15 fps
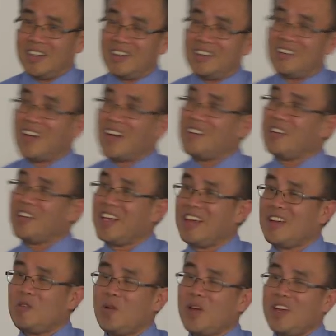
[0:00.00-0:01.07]
Another
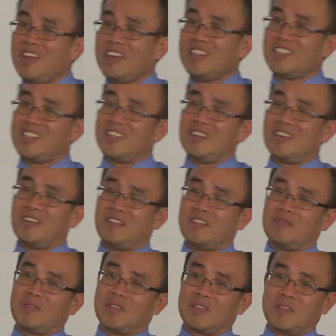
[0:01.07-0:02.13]
takeaway is
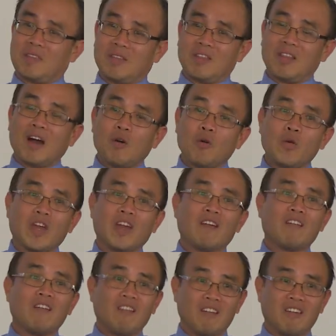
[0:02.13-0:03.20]
now we
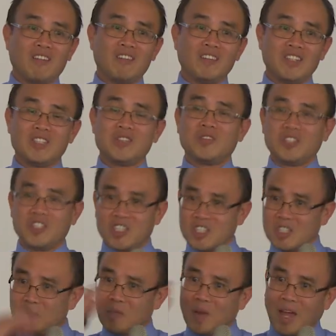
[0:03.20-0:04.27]
can learn, it's not
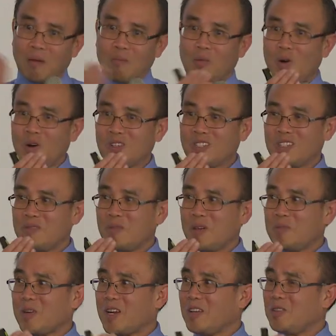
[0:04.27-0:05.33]
just the black box.
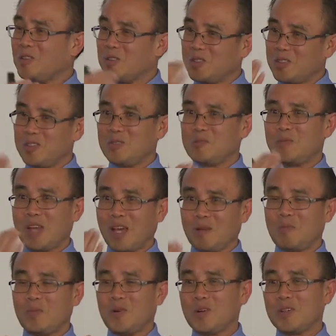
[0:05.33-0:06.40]
Remember I told you the
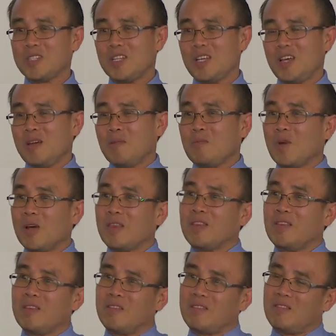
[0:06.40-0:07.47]
black box. But
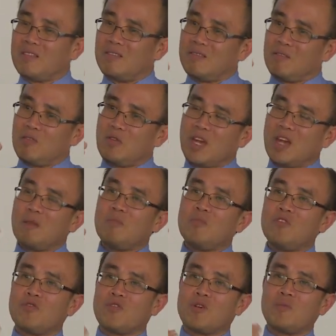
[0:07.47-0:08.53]
we can
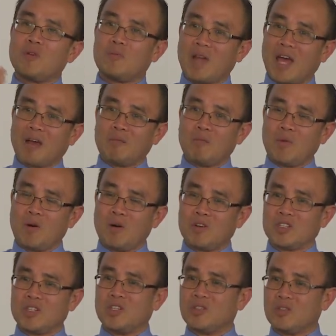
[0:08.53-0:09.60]
move from the black
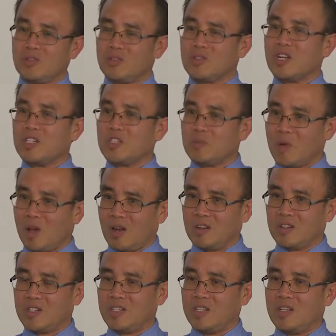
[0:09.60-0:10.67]
box to
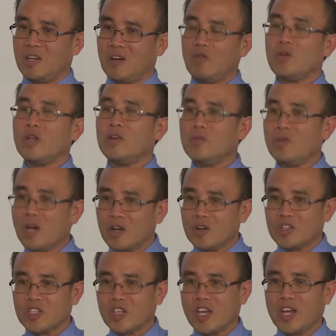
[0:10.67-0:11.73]
transparency. Now we do
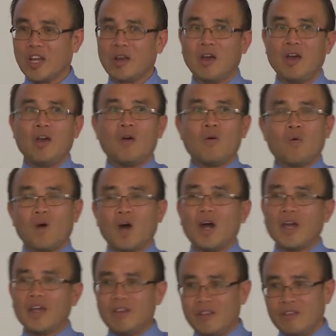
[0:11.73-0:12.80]
understand
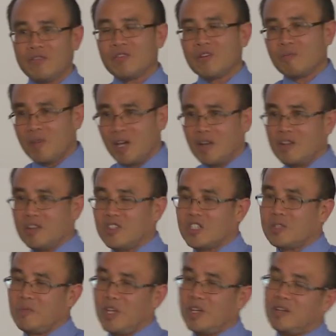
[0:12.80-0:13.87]
why different
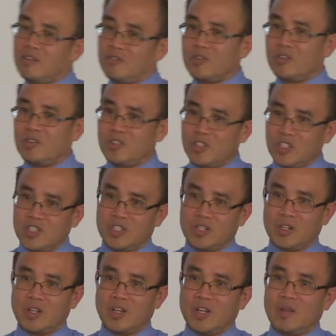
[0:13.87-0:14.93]
managers make different
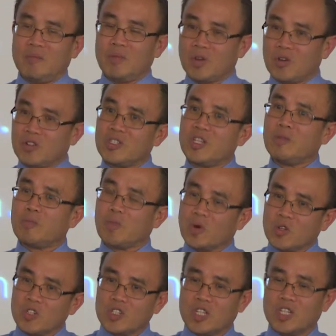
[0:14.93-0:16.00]
decisions, because they
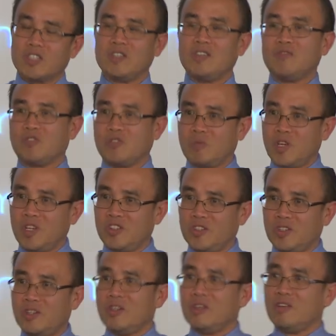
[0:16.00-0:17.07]
process
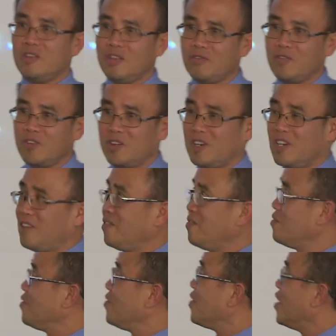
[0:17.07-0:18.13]
information differently.
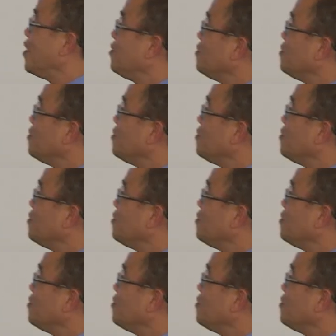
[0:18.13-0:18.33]
Right?